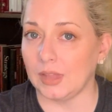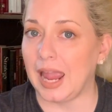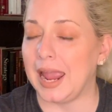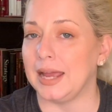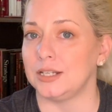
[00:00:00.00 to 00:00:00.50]

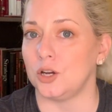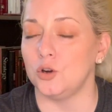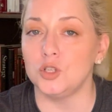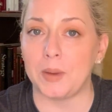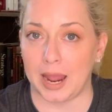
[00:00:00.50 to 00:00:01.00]
and
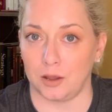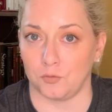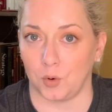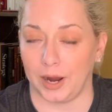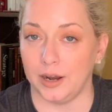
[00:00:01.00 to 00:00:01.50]
who's paying
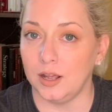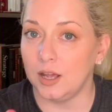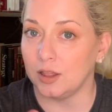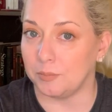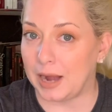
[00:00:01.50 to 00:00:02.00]
for it,
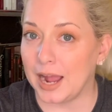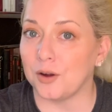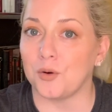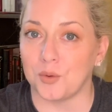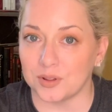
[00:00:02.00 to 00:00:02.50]
the
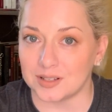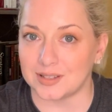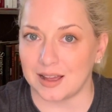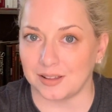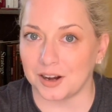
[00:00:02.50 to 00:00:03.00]
buyer or the
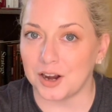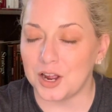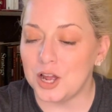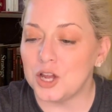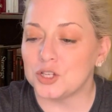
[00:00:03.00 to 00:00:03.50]
seller.
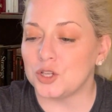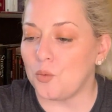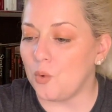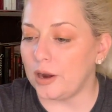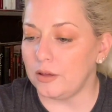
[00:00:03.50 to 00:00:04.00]
So
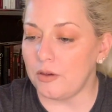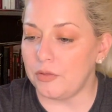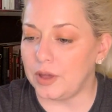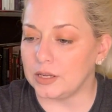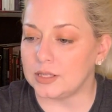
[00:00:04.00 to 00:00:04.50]
one of the
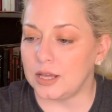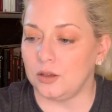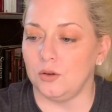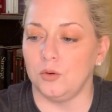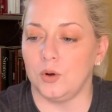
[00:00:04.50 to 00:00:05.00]
things that
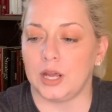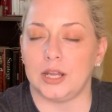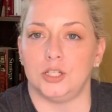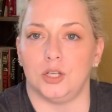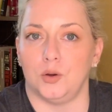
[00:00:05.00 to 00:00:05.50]
you
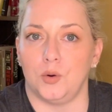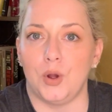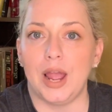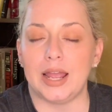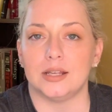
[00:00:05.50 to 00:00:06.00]
can do
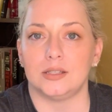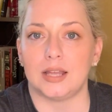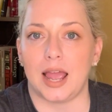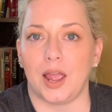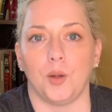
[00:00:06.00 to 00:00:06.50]
is
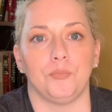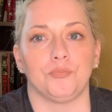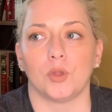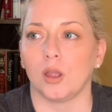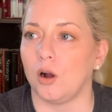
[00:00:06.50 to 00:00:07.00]
say,
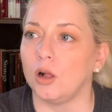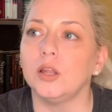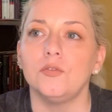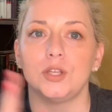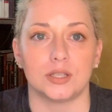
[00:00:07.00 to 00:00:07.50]

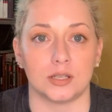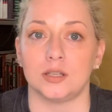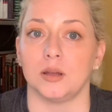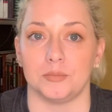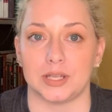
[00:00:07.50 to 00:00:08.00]
all of the
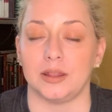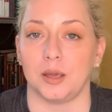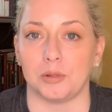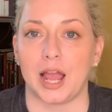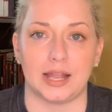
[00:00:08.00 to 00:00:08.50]
systems and the
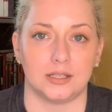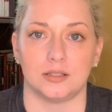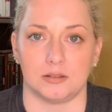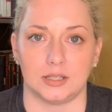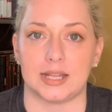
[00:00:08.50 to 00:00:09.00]

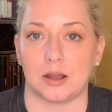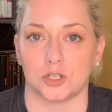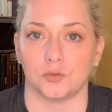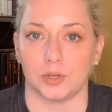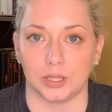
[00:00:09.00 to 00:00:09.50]
appliances in this house
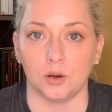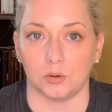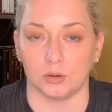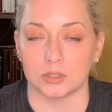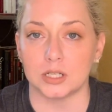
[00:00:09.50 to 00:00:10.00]
are really
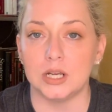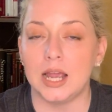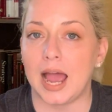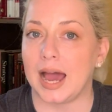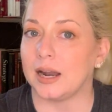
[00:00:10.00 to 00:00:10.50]
old,
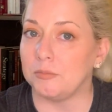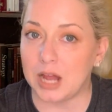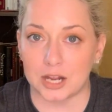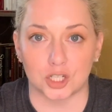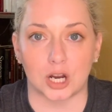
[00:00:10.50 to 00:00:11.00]
and I'm
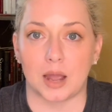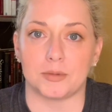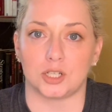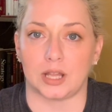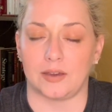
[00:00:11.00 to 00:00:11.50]
not sure how
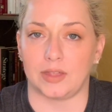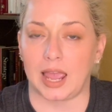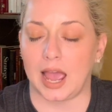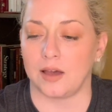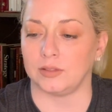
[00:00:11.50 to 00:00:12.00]
much life they
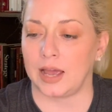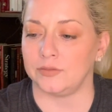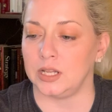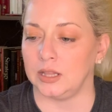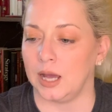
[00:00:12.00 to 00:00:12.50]
have
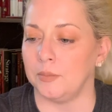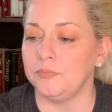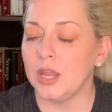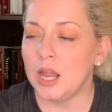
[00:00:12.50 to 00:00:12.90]
left in them.